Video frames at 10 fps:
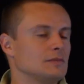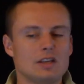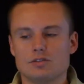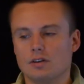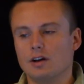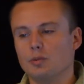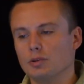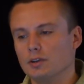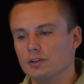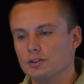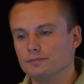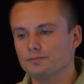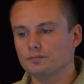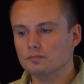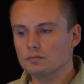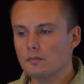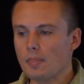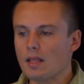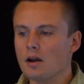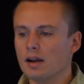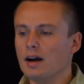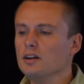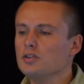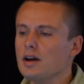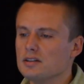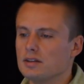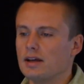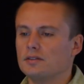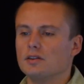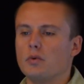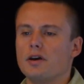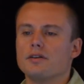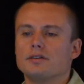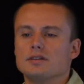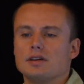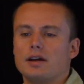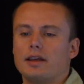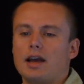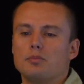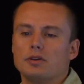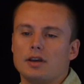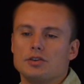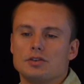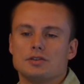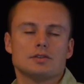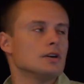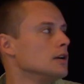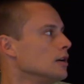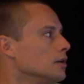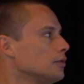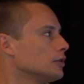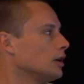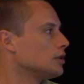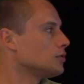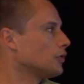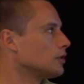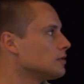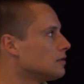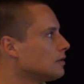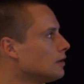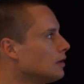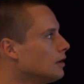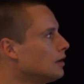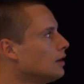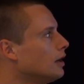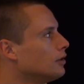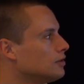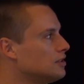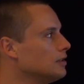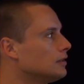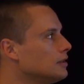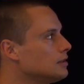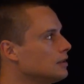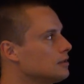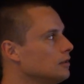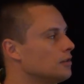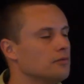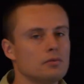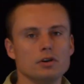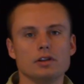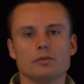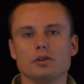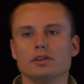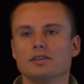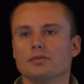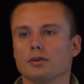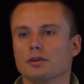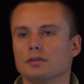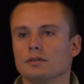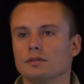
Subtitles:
That should help a touch. Contrast that to the way they're designing applications for touch first. And you'll see that these things look really, really different,